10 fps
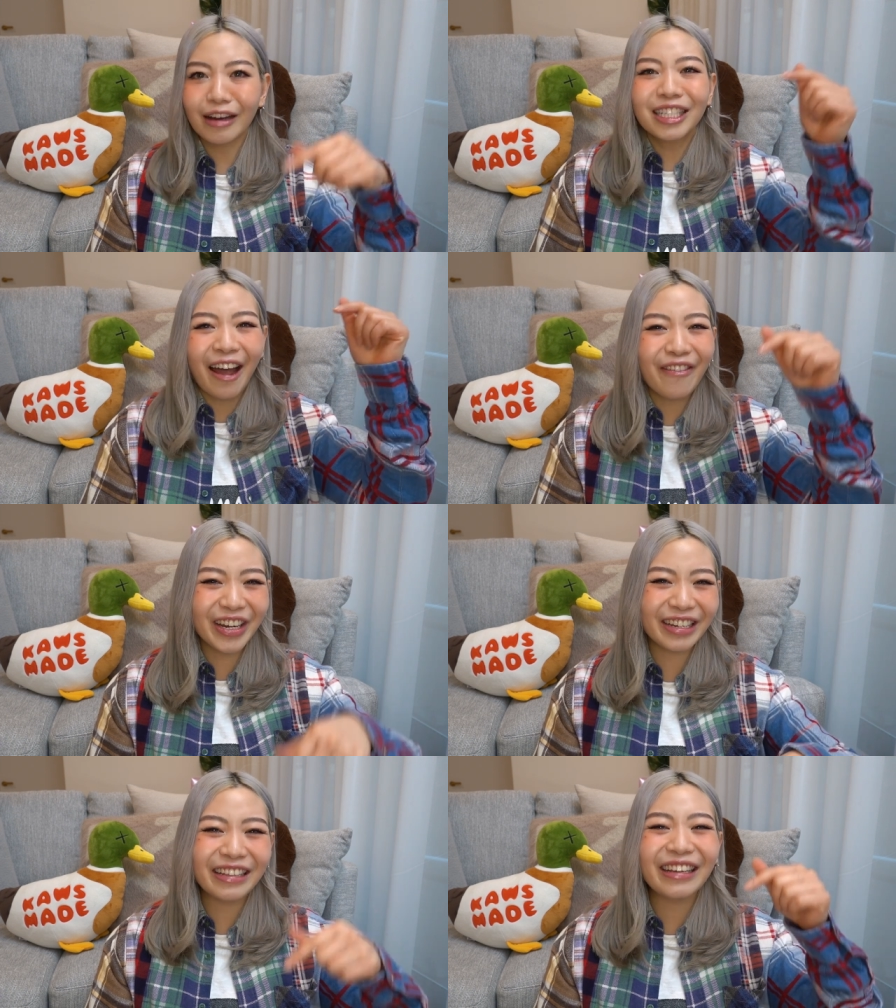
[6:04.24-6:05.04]
i'll
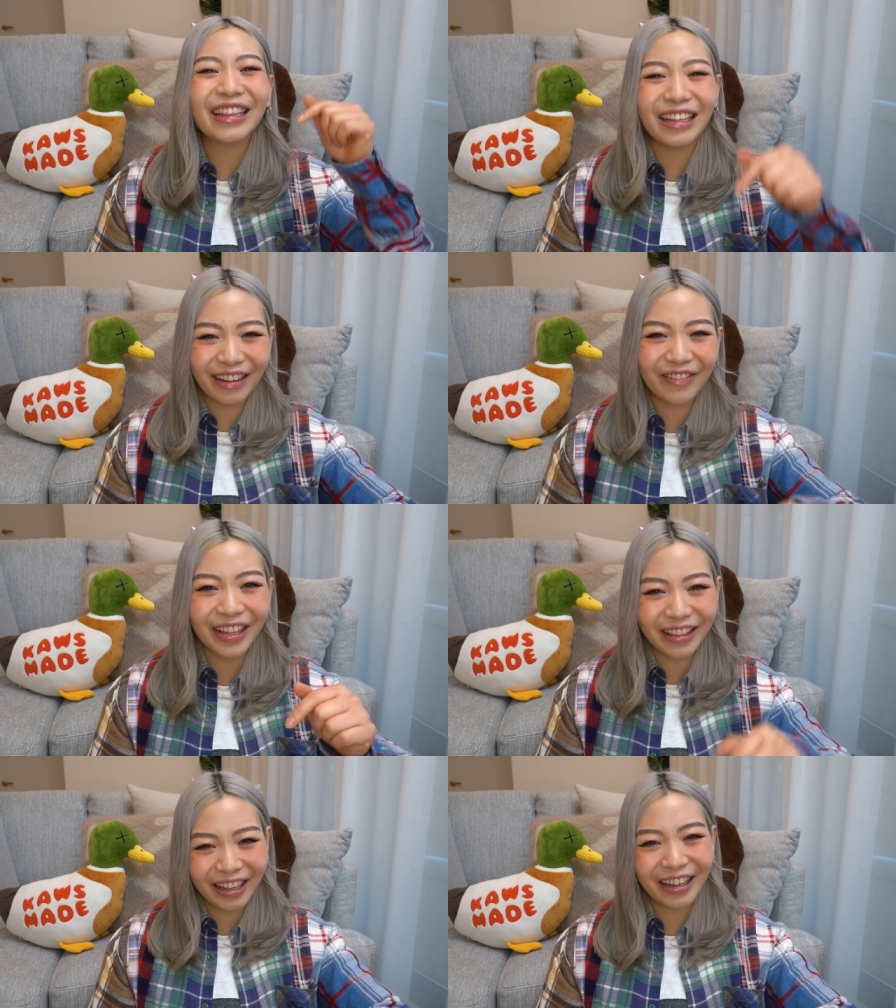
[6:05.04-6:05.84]
definitely leave
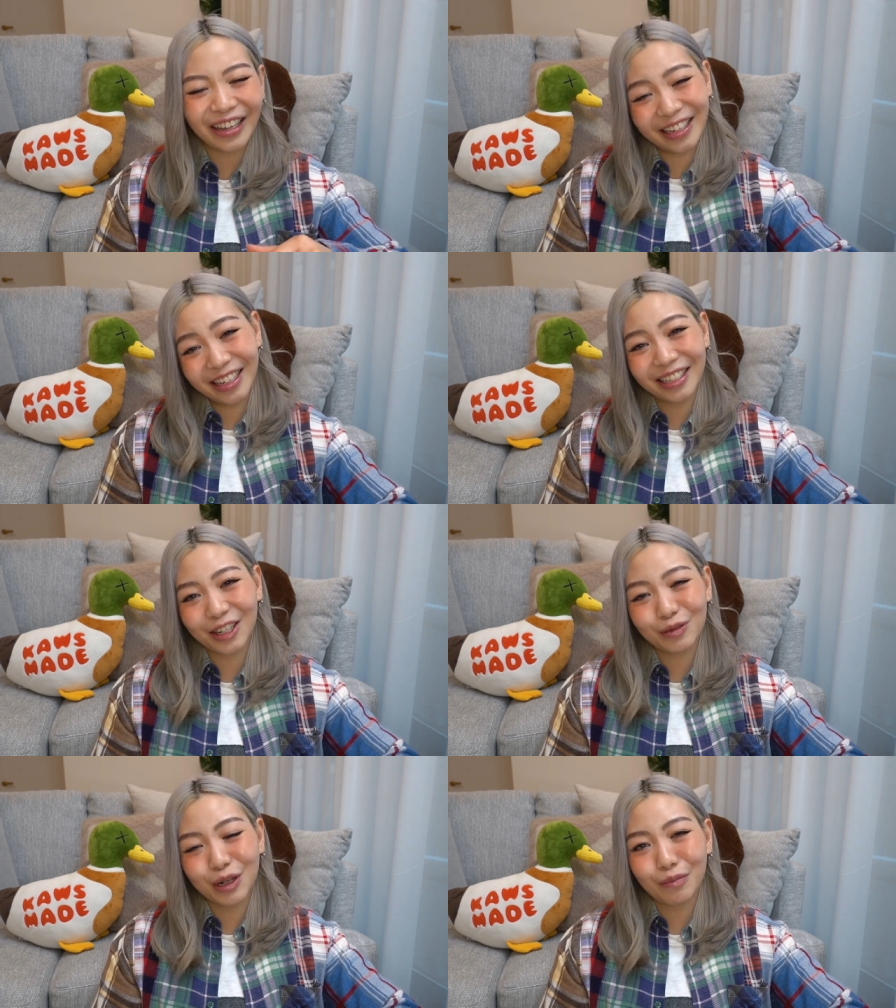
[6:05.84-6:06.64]
the link in the
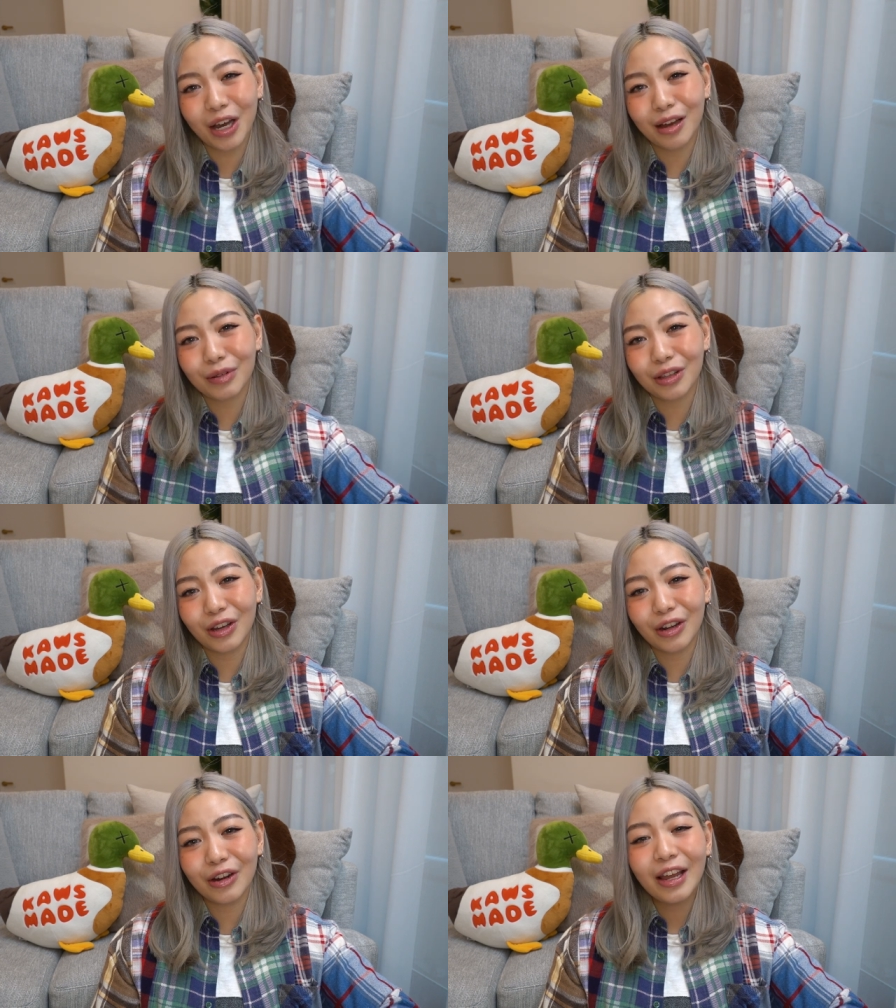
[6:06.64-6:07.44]
description bar
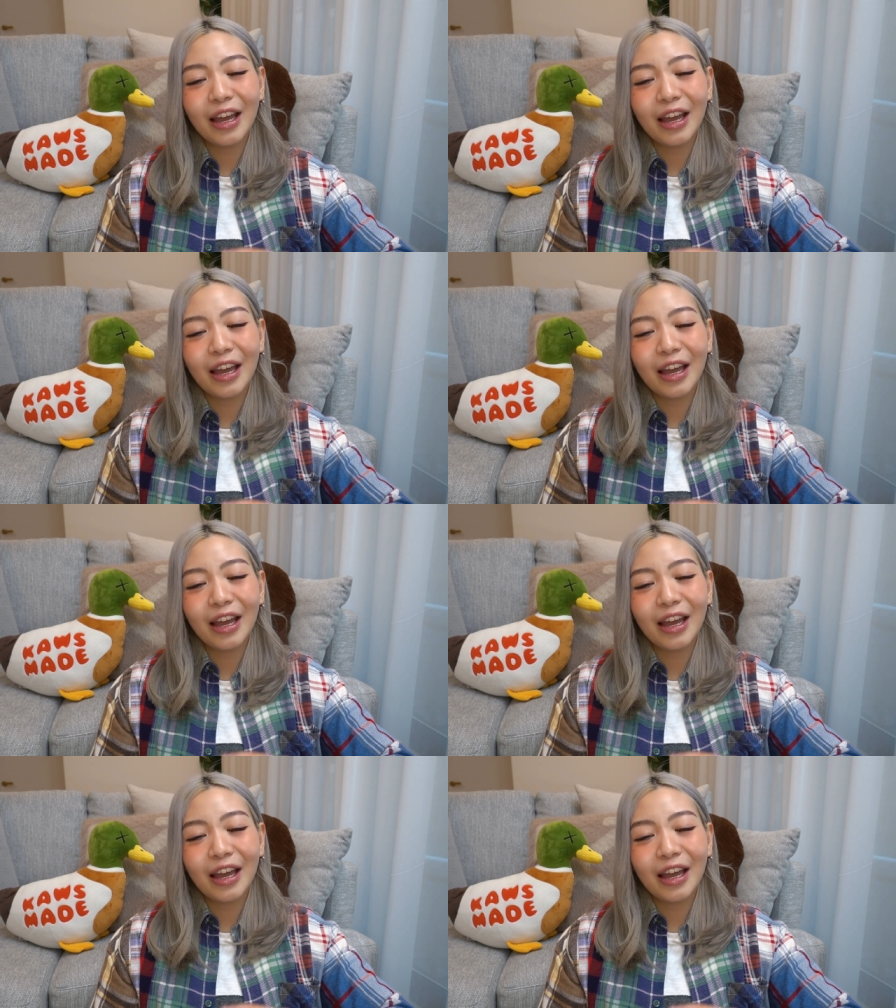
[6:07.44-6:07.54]
below